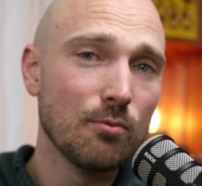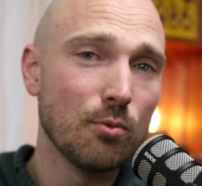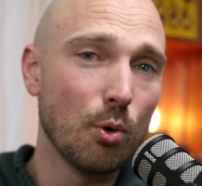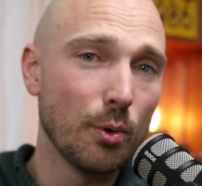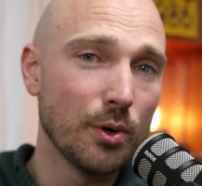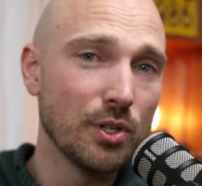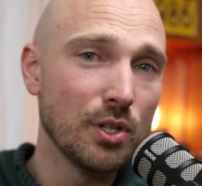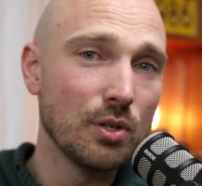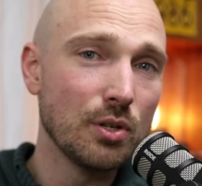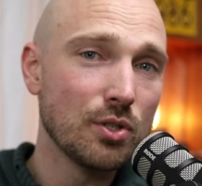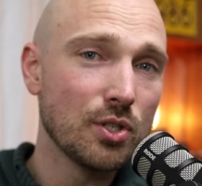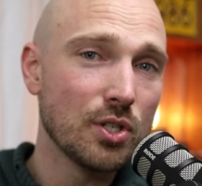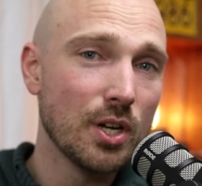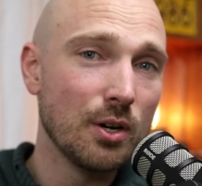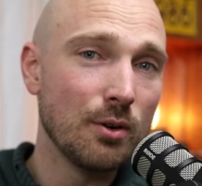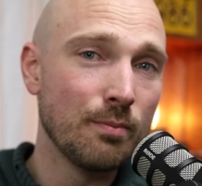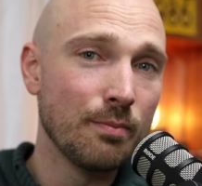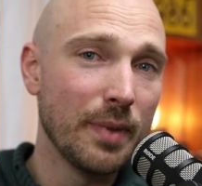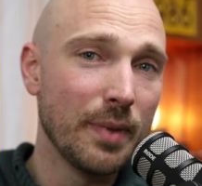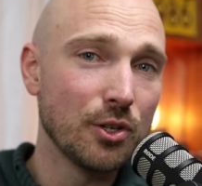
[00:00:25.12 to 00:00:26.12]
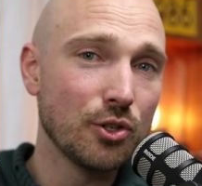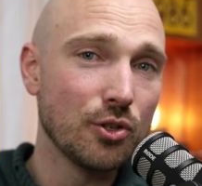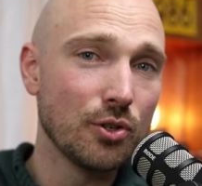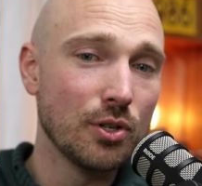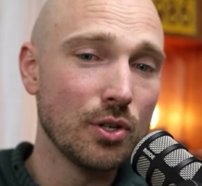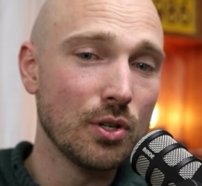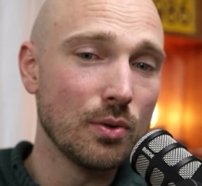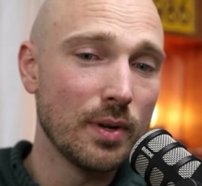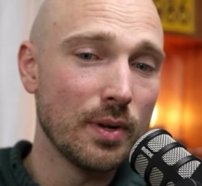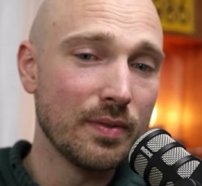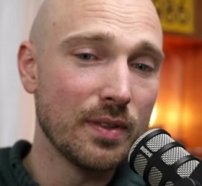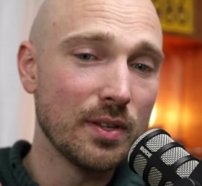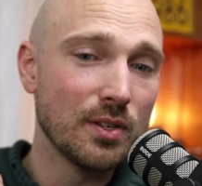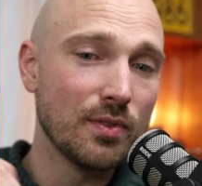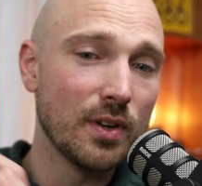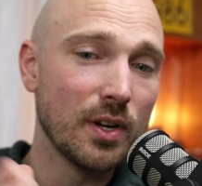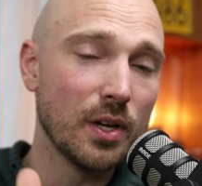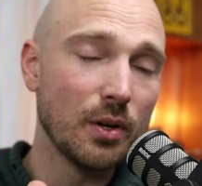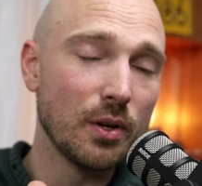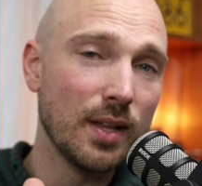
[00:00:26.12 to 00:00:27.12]
Before we do so, make sure you do get this
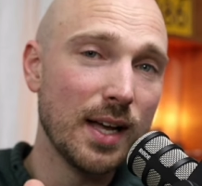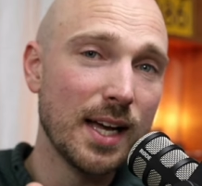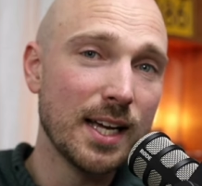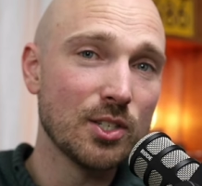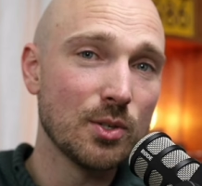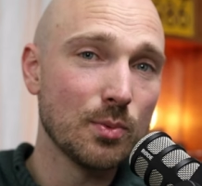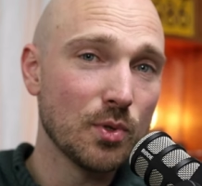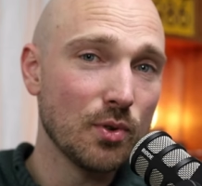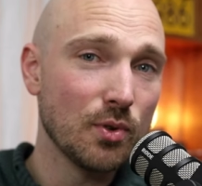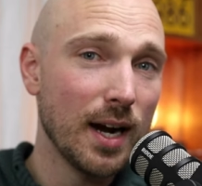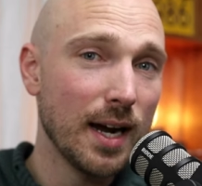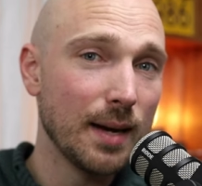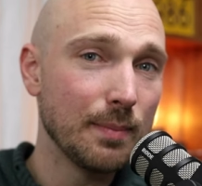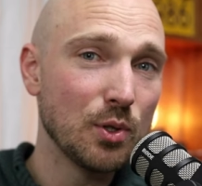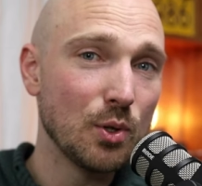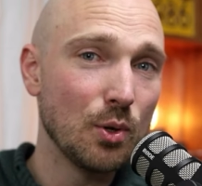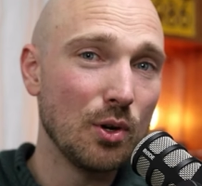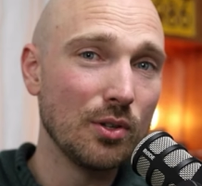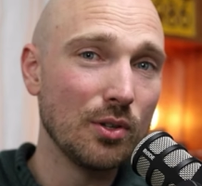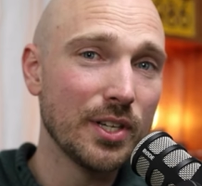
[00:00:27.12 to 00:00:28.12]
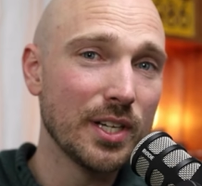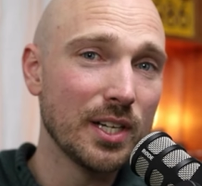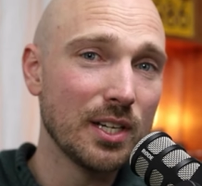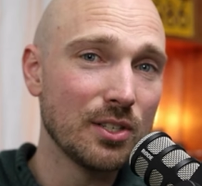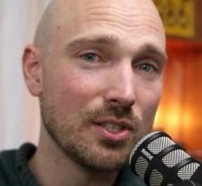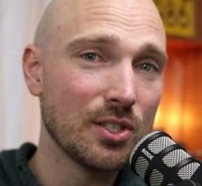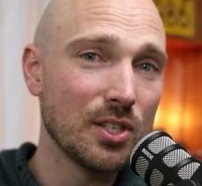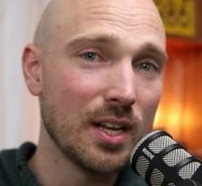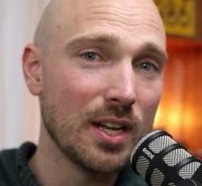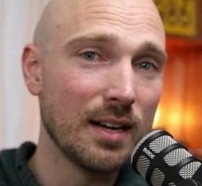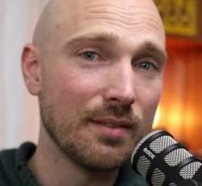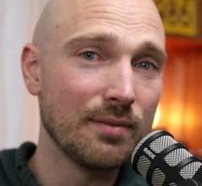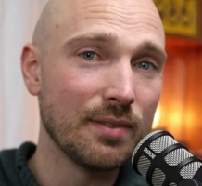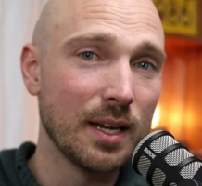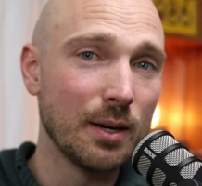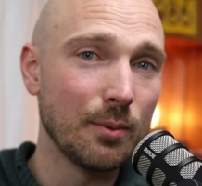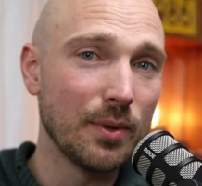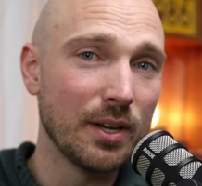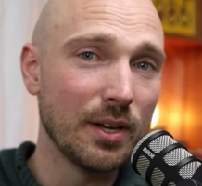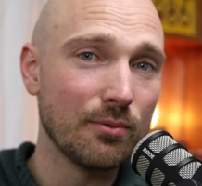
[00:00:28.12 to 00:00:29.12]
video like, subscribe, do all that good stuff.
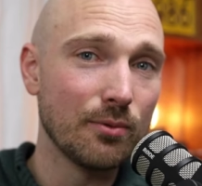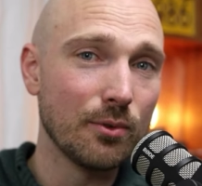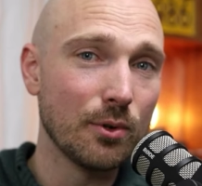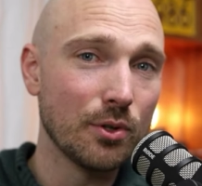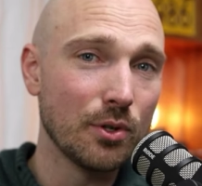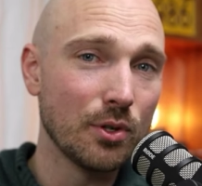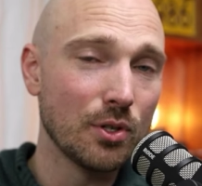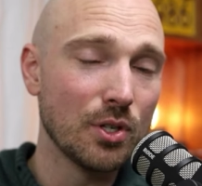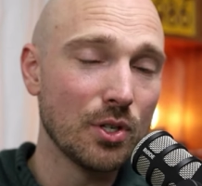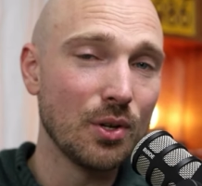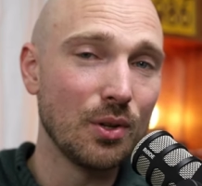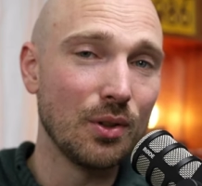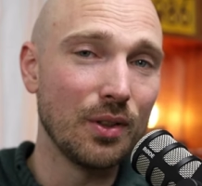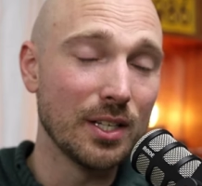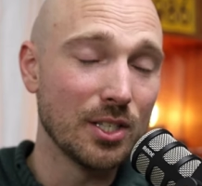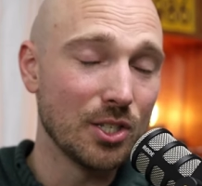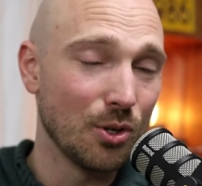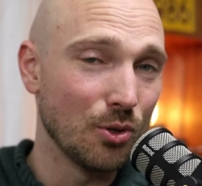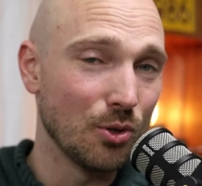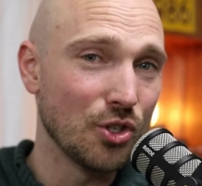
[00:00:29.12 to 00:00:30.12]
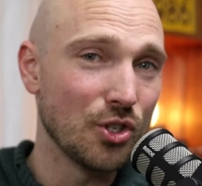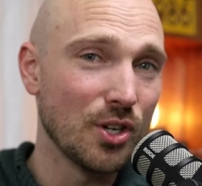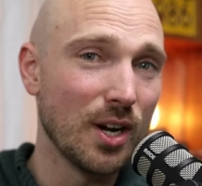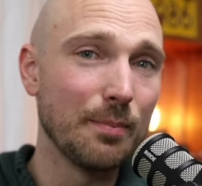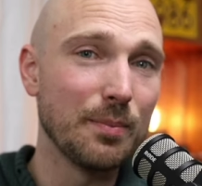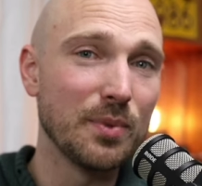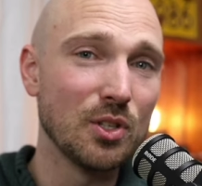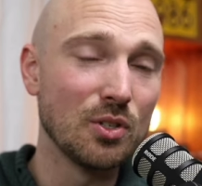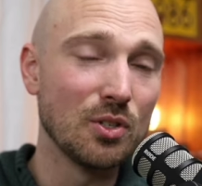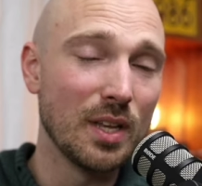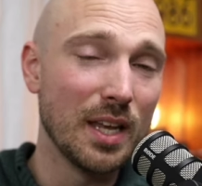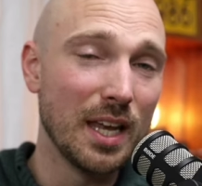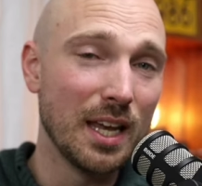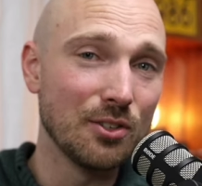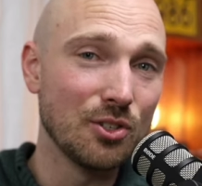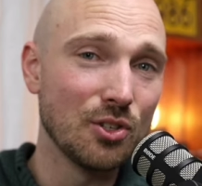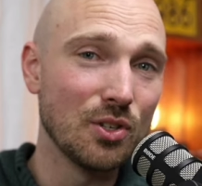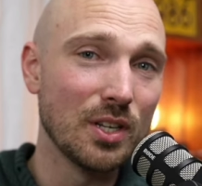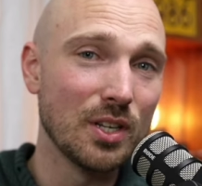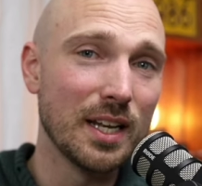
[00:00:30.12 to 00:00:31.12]
And without further ado, let's go and jump
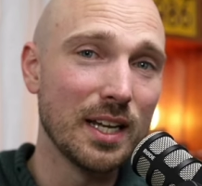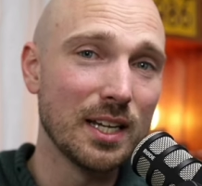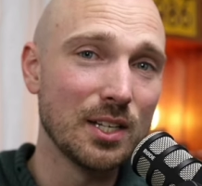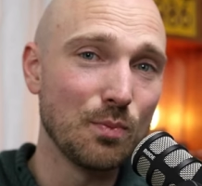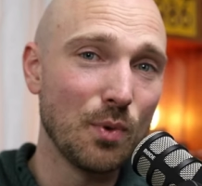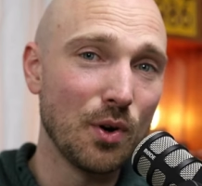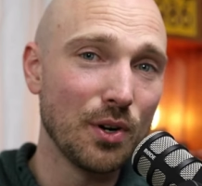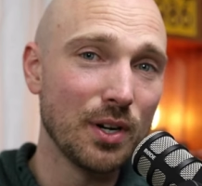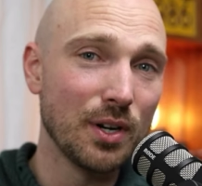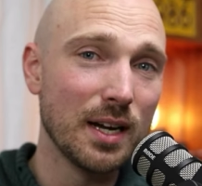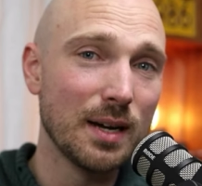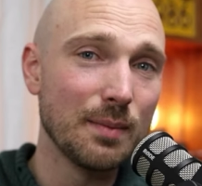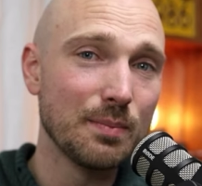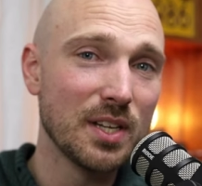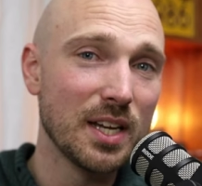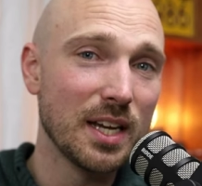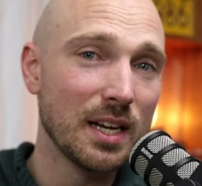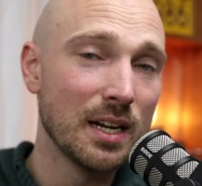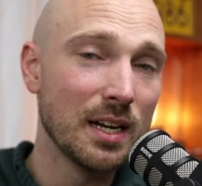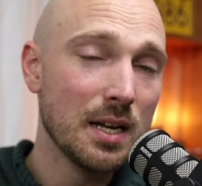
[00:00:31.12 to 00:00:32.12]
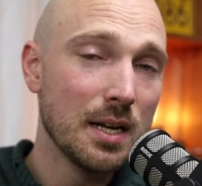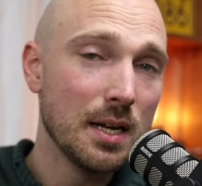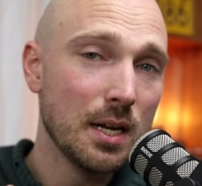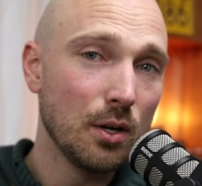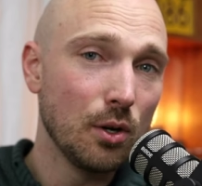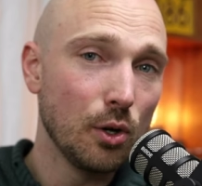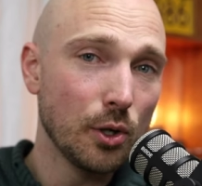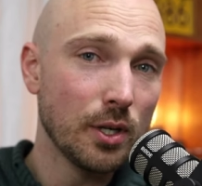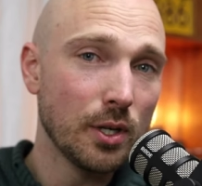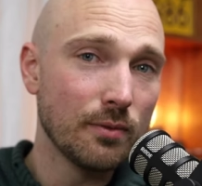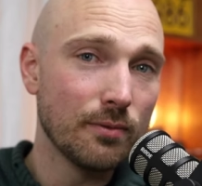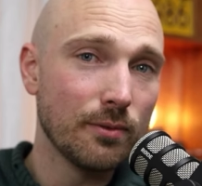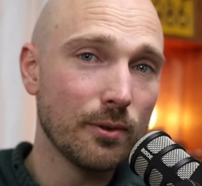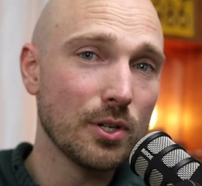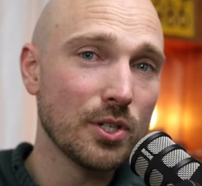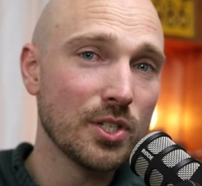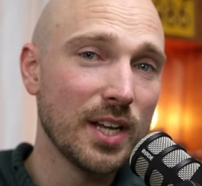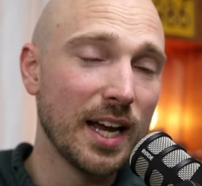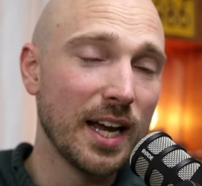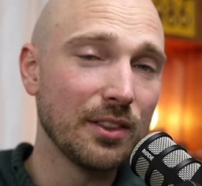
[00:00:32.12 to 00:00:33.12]
into today's market update, looking
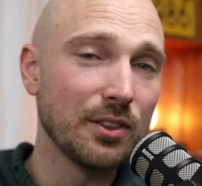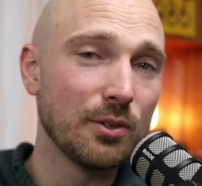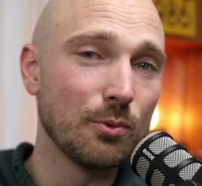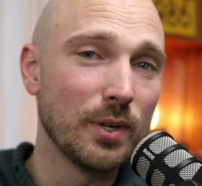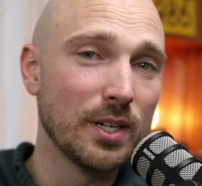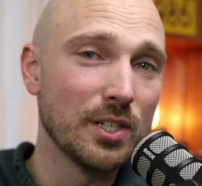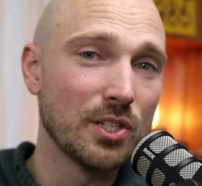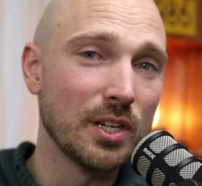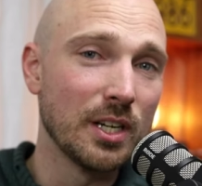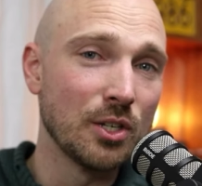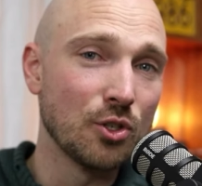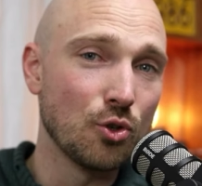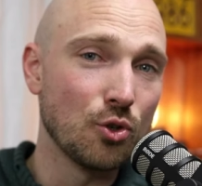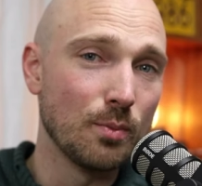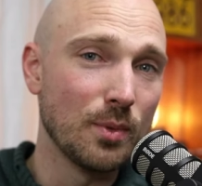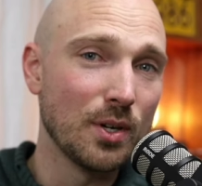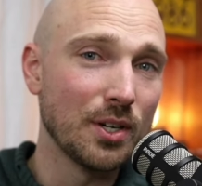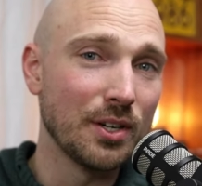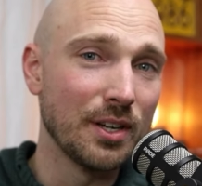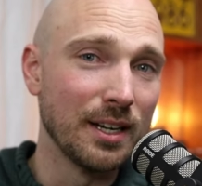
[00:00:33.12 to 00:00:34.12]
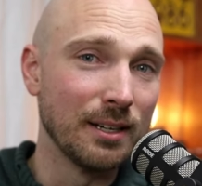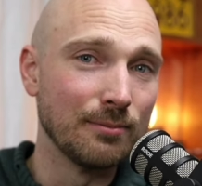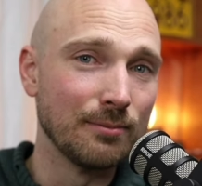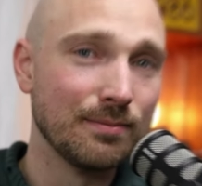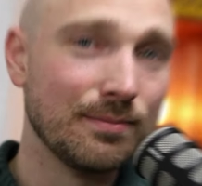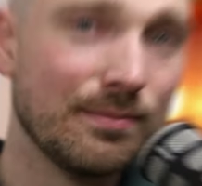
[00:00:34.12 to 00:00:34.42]
first at the residential market.